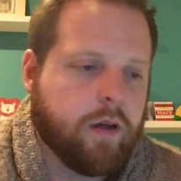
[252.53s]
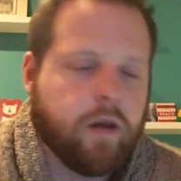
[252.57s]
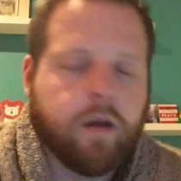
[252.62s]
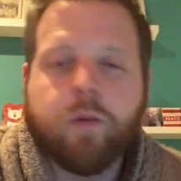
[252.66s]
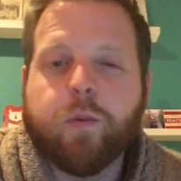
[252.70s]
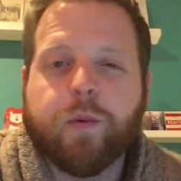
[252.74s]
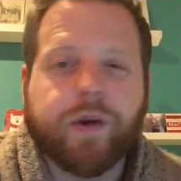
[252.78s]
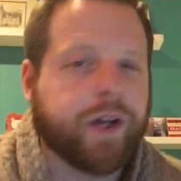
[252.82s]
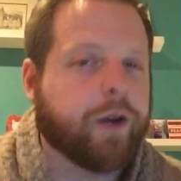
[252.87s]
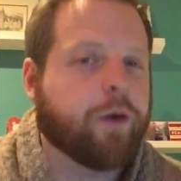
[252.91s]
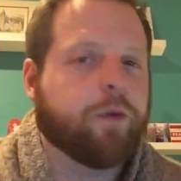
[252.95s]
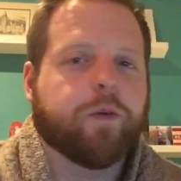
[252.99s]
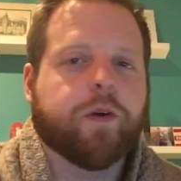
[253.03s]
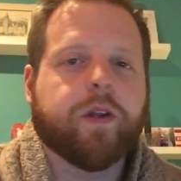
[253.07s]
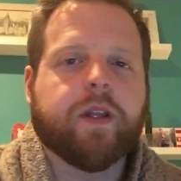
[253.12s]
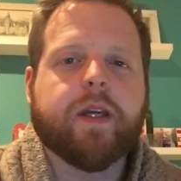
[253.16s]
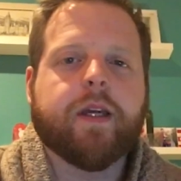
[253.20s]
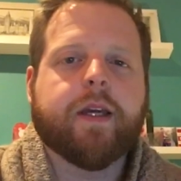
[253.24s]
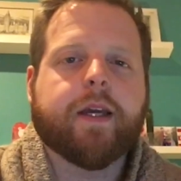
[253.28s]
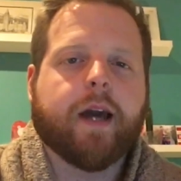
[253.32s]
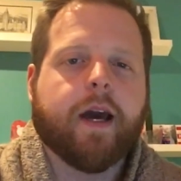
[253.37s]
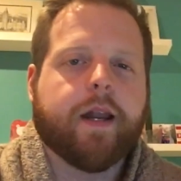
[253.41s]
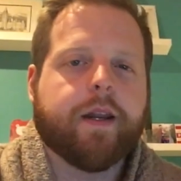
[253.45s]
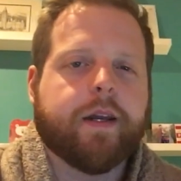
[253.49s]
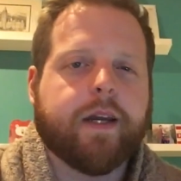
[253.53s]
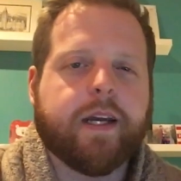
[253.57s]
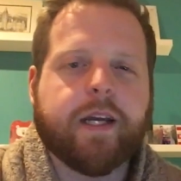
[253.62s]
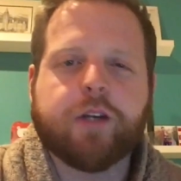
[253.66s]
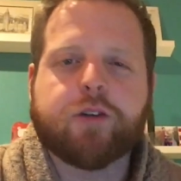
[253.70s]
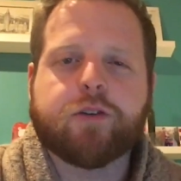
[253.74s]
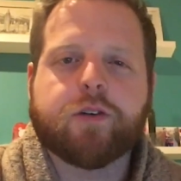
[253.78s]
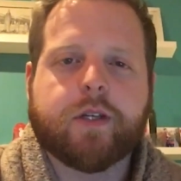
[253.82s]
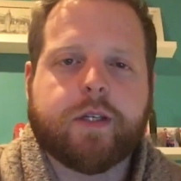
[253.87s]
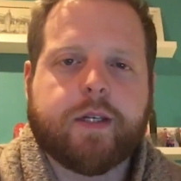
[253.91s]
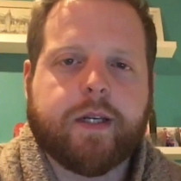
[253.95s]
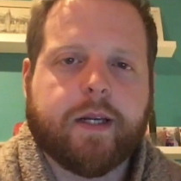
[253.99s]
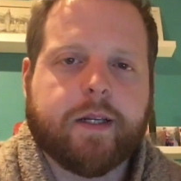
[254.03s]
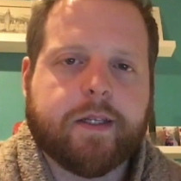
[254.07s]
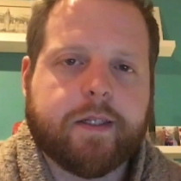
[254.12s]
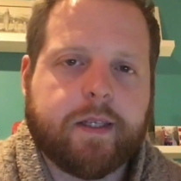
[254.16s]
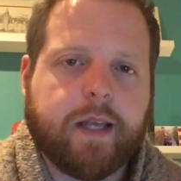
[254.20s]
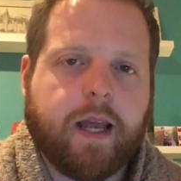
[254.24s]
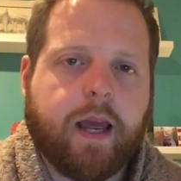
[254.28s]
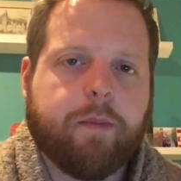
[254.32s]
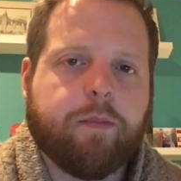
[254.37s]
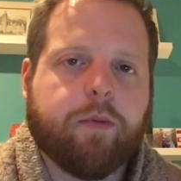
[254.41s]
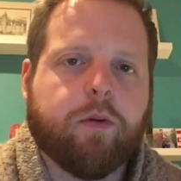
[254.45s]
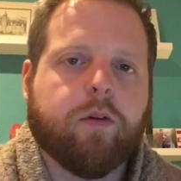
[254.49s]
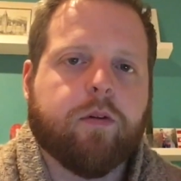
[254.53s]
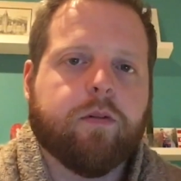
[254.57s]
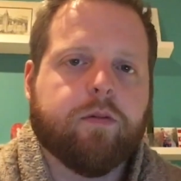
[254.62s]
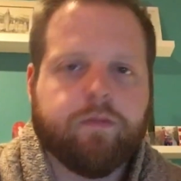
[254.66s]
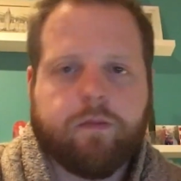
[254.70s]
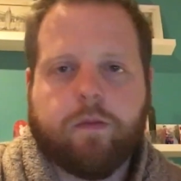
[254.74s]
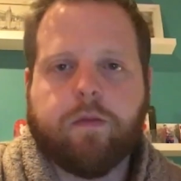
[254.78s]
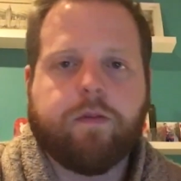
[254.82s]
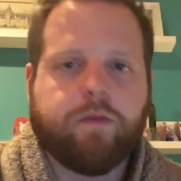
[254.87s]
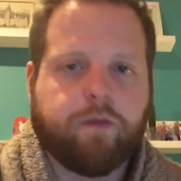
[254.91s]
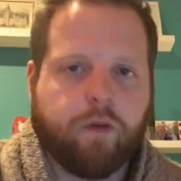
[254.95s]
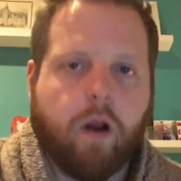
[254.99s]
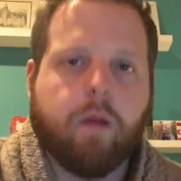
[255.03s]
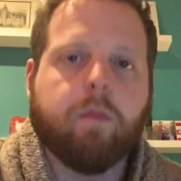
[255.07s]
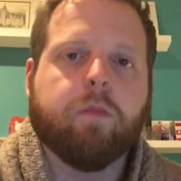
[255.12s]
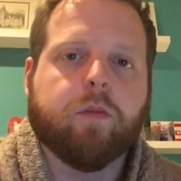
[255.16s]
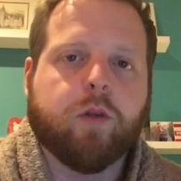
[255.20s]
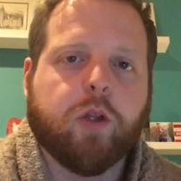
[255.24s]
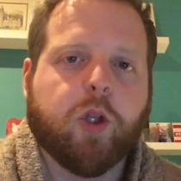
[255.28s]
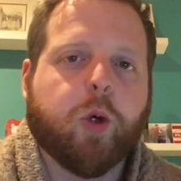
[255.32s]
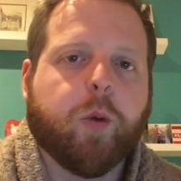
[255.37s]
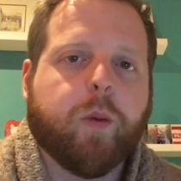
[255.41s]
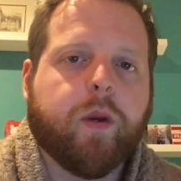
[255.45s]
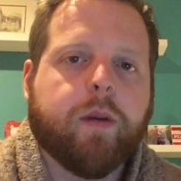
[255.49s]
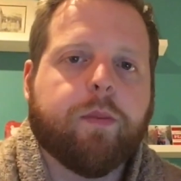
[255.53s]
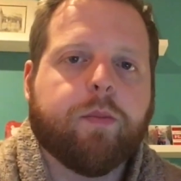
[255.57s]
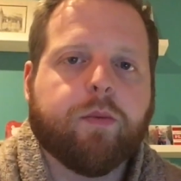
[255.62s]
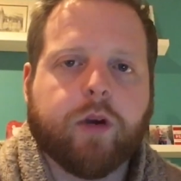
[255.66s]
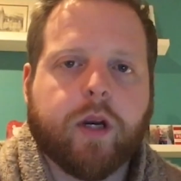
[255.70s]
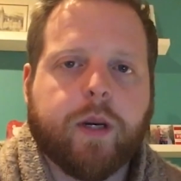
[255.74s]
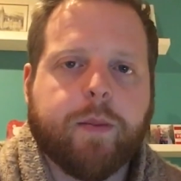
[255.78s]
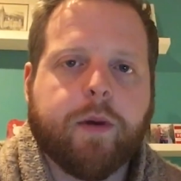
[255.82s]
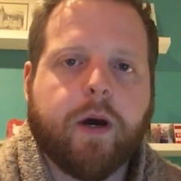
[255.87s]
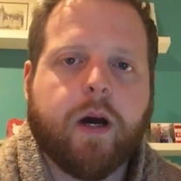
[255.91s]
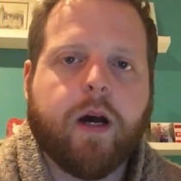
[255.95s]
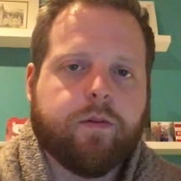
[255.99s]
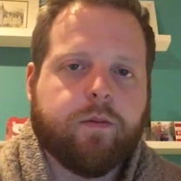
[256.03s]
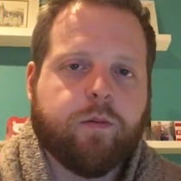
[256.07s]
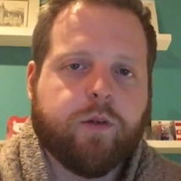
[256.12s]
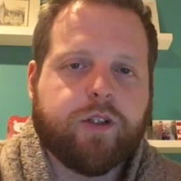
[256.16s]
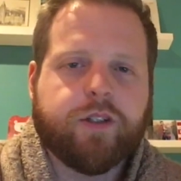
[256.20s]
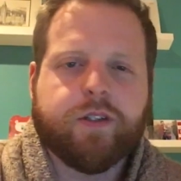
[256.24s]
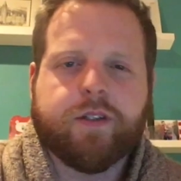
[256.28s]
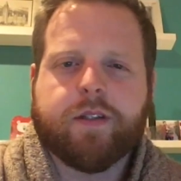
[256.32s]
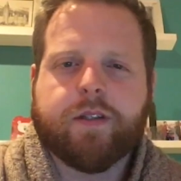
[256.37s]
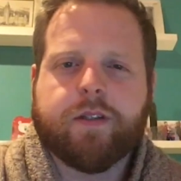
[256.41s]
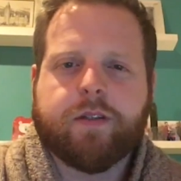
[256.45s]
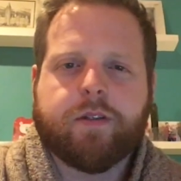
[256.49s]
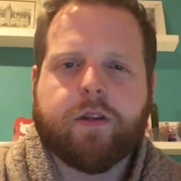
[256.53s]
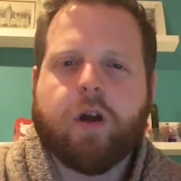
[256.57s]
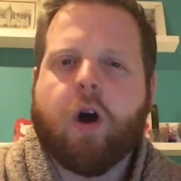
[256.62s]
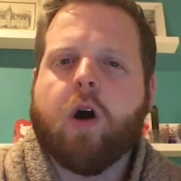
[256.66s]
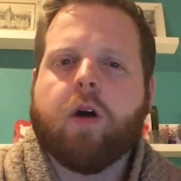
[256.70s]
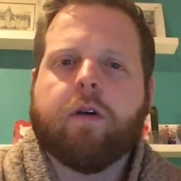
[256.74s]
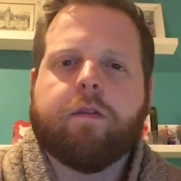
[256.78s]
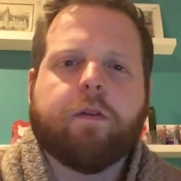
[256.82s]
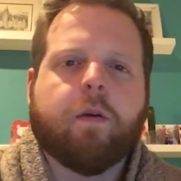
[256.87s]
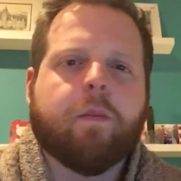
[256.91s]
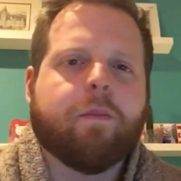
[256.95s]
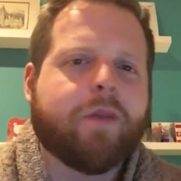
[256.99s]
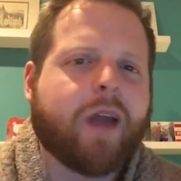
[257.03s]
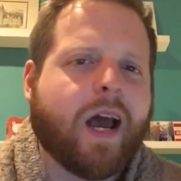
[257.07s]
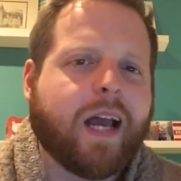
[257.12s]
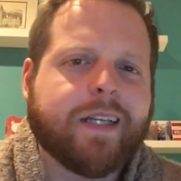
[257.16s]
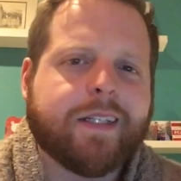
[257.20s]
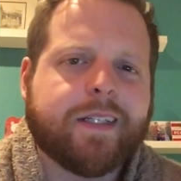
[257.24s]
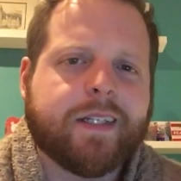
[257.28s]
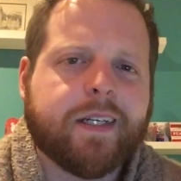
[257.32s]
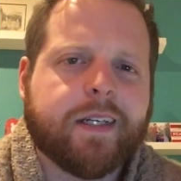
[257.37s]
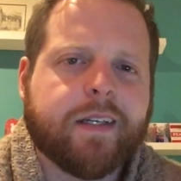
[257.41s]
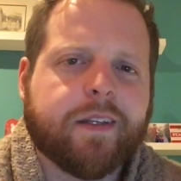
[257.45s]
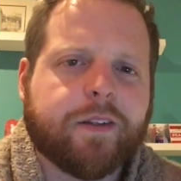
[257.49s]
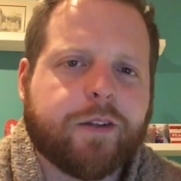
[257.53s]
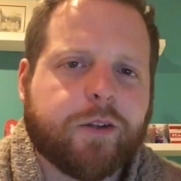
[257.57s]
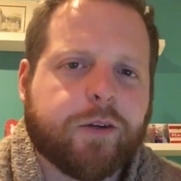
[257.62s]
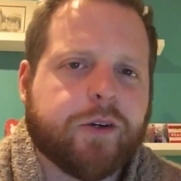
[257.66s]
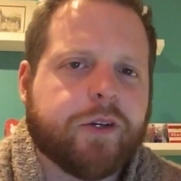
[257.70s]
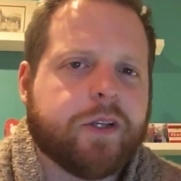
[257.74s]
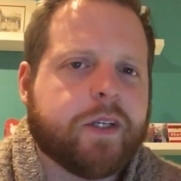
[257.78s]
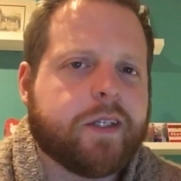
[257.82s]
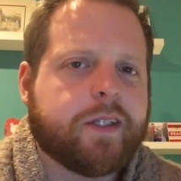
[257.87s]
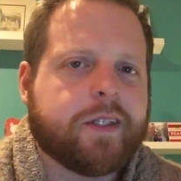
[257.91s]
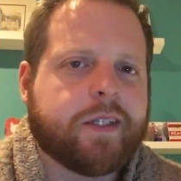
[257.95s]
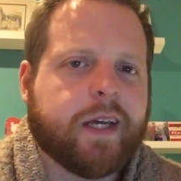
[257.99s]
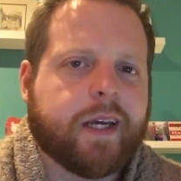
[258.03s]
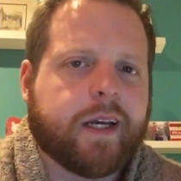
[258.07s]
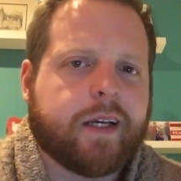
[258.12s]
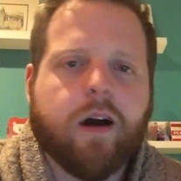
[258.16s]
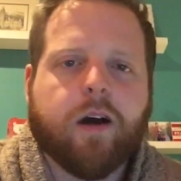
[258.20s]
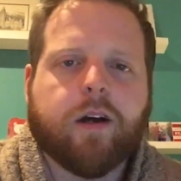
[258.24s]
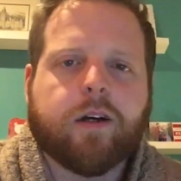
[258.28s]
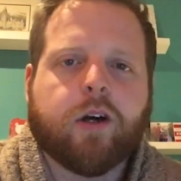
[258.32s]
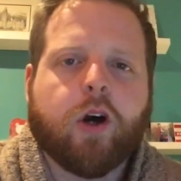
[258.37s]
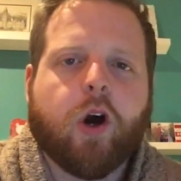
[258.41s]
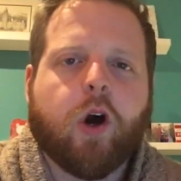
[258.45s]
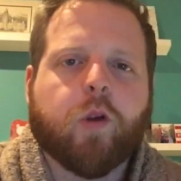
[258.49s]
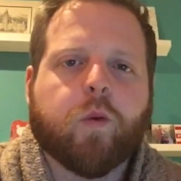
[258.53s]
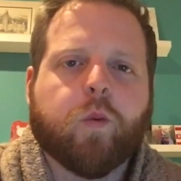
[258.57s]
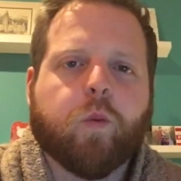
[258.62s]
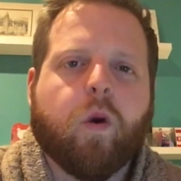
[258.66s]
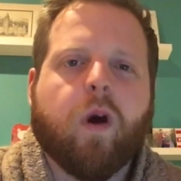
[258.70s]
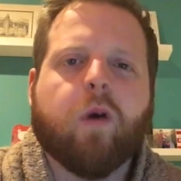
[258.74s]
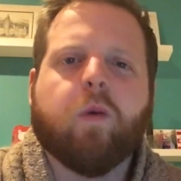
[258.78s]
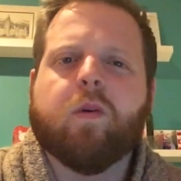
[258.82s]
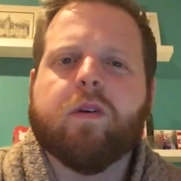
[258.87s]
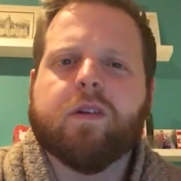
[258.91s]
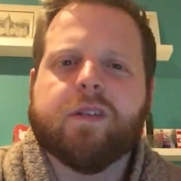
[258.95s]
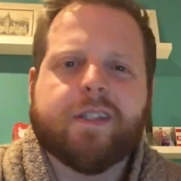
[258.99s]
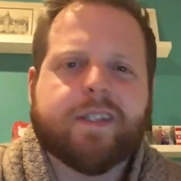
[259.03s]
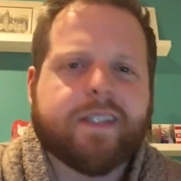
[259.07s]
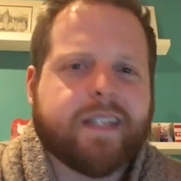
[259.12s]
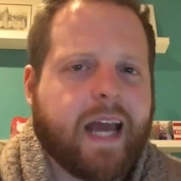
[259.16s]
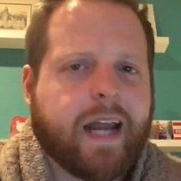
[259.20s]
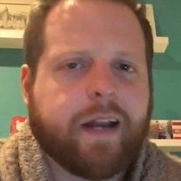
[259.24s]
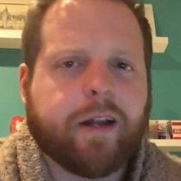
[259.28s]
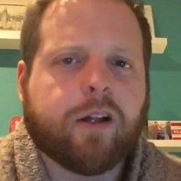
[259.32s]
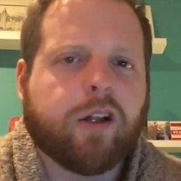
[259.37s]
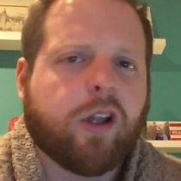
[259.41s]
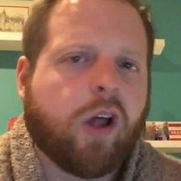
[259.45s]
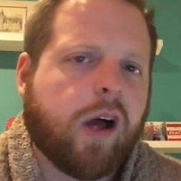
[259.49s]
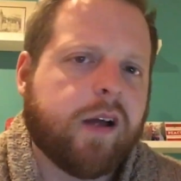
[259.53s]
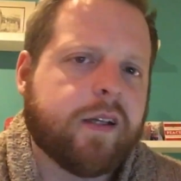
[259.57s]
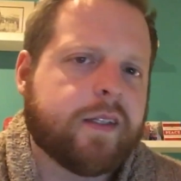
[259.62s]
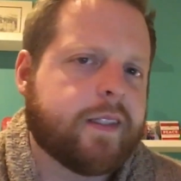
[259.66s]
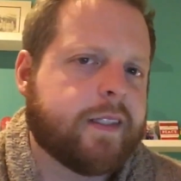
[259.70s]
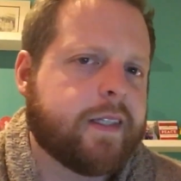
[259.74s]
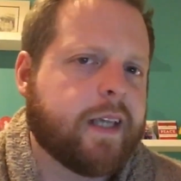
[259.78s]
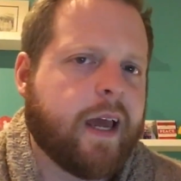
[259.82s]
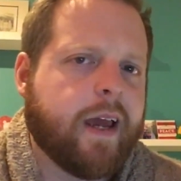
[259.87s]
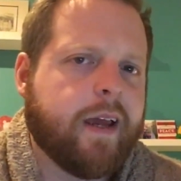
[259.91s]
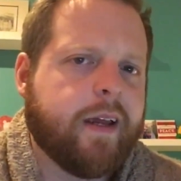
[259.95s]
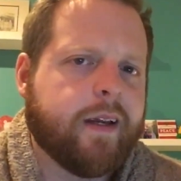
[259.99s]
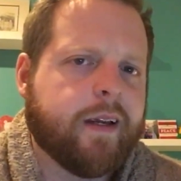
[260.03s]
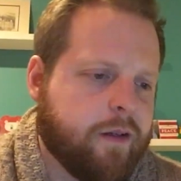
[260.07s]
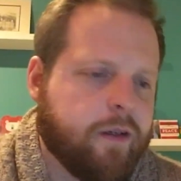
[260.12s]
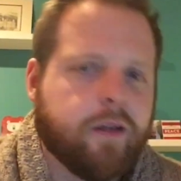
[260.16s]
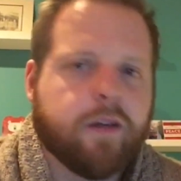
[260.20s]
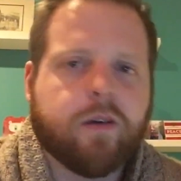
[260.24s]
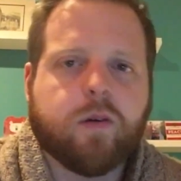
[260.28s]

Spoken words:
We get a really kind of interesting sample from Louis Prima, which is a song from 1936 called What Will Santa Claus Say,